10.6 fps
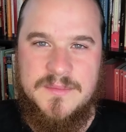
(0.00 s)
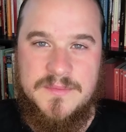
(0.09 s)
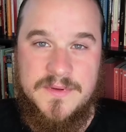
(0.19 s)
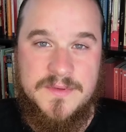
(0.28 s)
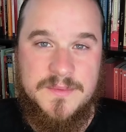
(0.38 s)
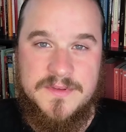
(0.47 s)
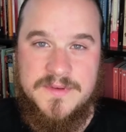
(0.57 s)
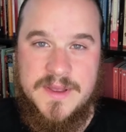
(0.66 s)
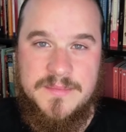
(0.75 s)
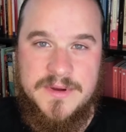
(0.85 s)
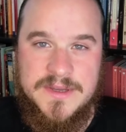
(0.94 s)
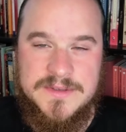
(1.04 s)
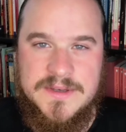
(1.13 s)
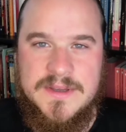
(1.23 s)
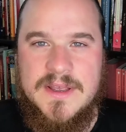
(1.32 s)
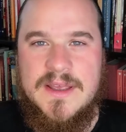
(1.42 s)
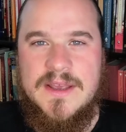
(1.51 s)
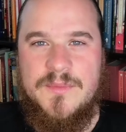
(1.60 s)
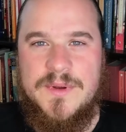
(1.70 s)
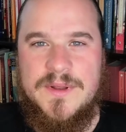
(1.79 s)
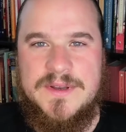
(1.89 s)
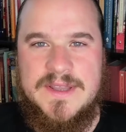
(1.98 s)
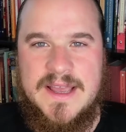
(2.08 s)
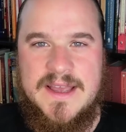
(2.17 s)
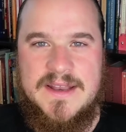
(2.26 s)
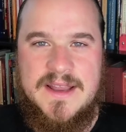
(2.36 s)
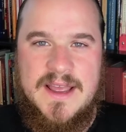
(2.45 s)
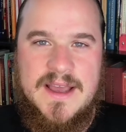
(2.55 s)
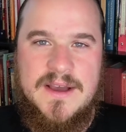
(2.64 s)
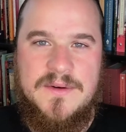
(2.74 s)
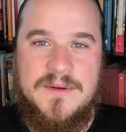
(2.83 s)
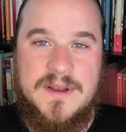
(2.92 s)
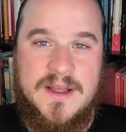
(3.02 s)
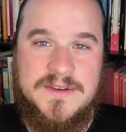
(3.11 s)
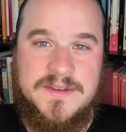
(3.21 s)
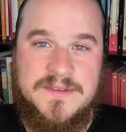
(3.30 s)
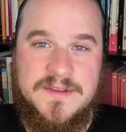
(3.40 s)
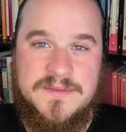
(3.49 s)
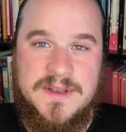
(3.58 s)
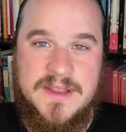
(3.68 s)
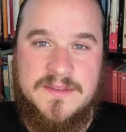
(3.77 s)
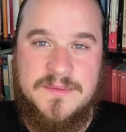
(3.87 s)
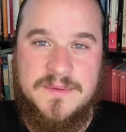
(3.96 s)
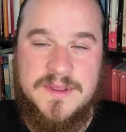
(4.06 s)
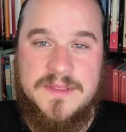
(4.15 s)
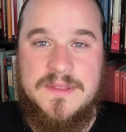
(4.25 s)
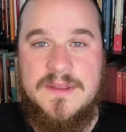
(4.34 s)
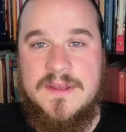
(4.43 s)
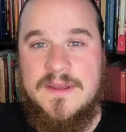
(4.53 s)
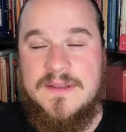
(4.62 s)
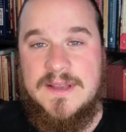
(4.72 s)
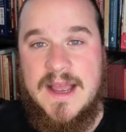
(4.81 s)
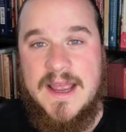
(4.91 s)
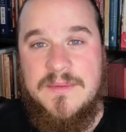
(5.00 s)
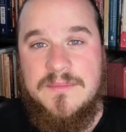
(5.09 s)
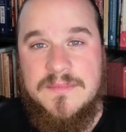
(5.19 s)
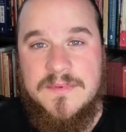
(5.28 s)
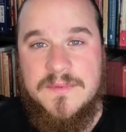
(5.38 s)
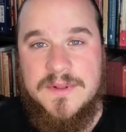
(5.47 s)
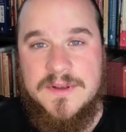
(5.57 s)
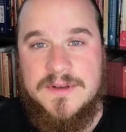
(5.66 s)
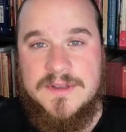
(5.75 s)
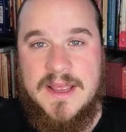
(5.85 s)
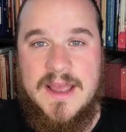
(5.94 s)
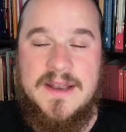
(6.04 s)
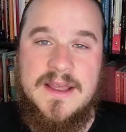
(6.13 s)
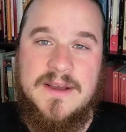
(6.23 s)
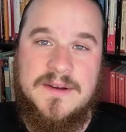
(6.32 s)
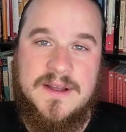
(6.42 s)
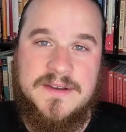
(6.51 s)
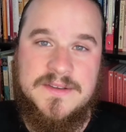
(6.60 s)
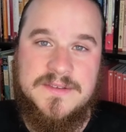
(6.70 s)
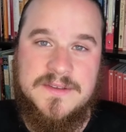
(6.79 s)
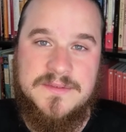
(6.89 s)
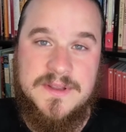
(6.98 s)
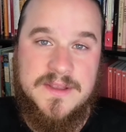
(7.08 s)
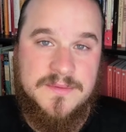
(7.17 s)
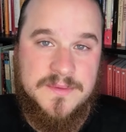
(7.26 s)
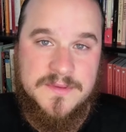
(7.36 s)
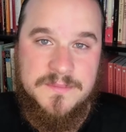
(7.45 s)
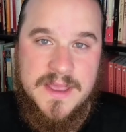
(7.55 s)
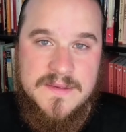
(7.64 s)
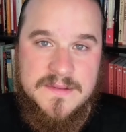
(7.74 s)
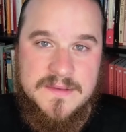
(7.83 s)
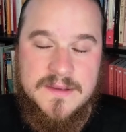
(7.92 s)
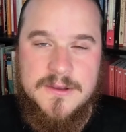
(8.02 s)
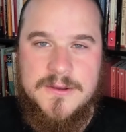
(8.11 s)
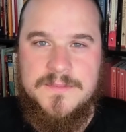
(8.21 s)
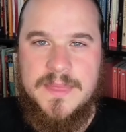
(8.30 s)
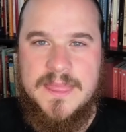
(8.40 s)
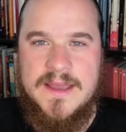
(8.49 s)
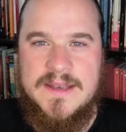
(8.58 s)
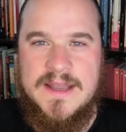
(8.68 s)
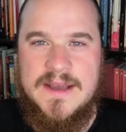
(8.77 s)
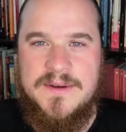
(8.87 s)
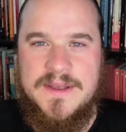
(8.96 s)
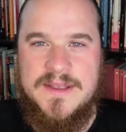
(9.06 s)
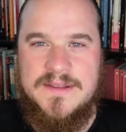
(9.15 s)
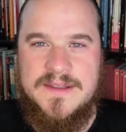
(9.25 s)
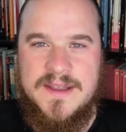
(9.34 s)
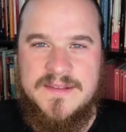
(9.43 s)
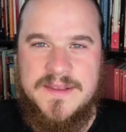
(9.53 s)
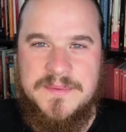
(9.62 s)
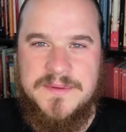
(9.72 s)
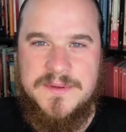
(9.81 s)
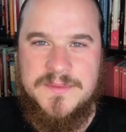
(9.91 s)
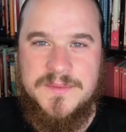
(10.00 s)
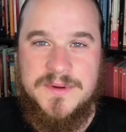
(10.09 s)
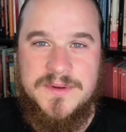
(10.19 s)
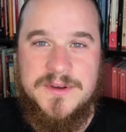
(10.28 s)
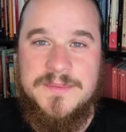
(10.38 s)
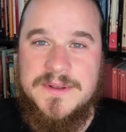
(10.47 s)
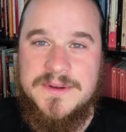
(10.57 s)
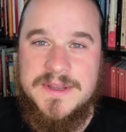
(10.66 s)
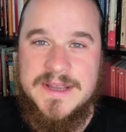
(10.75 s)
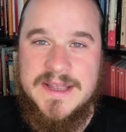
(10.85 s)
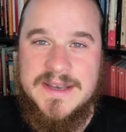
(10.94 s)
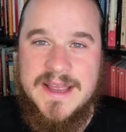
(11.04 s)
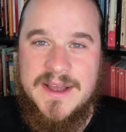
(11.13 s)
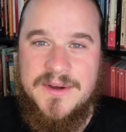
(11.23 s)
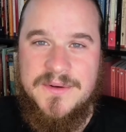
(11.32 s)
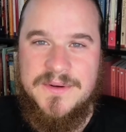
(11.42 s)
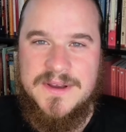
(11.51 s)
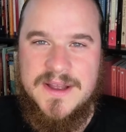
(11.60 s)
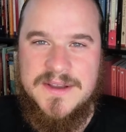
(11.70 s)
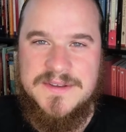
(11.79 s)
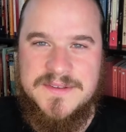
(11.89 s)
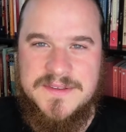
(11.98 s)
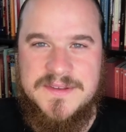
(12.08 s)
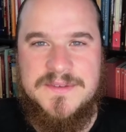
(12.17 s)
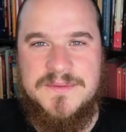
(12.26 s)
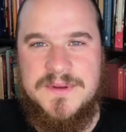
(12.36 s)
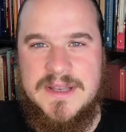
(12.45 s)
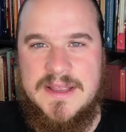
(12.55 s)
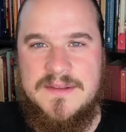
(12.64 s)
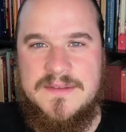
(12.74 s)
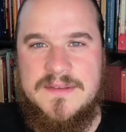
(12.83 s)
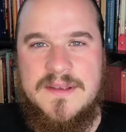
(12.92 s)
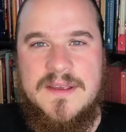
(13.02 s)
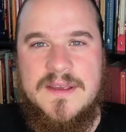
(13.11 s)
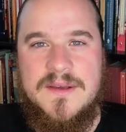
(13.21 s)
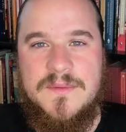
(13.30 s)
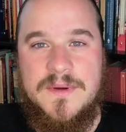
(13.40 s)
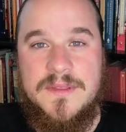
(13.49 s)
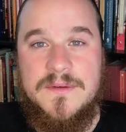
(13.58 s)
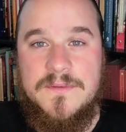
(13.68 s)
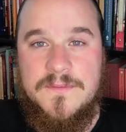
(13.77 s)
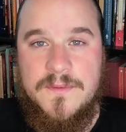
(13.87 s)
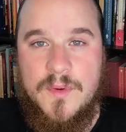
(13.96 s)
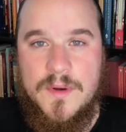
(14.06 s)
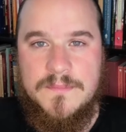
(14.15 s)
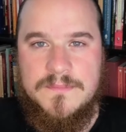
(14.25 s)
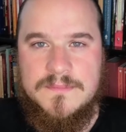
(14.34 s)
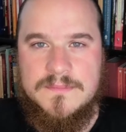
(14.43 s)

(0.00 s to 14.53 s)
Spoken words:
principles of operation. We looked at how consciousness relates with time. We looked at how consciousness relates with space. And now in today's episode, we're going to be looking at how consciousness relates with form.